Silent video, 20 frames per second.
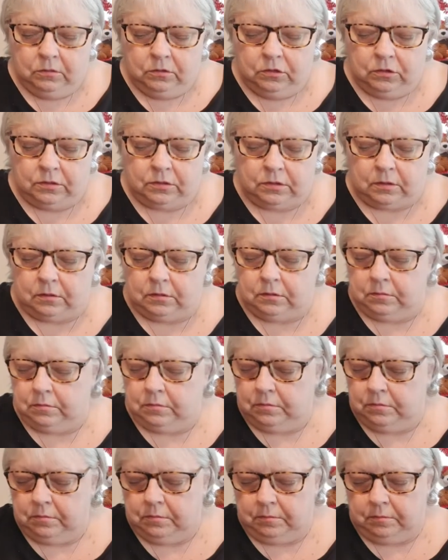Just a
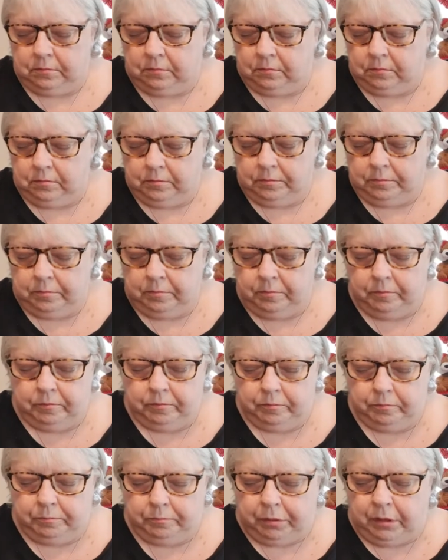
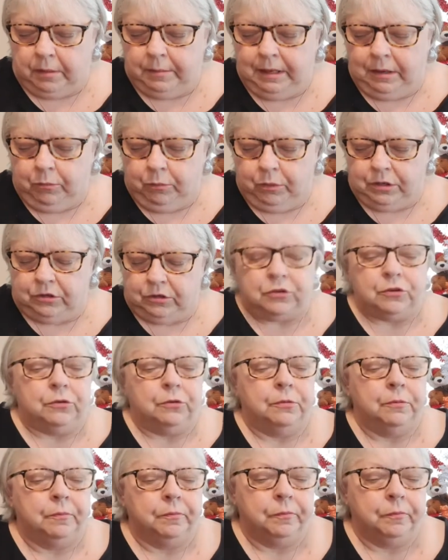bummy winter.